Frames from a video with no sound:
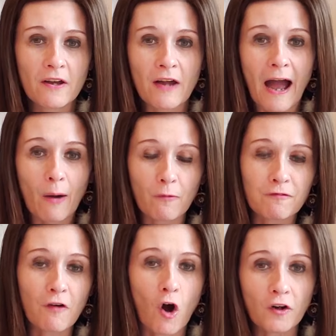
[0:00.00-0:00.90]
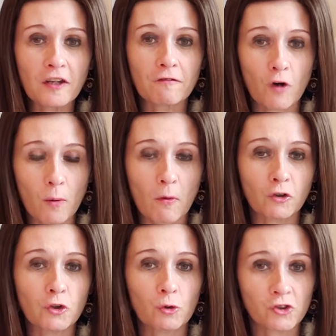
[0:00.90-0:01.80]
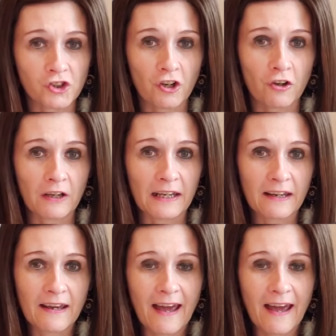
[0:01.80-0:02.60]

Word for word: how far you've come on your journey,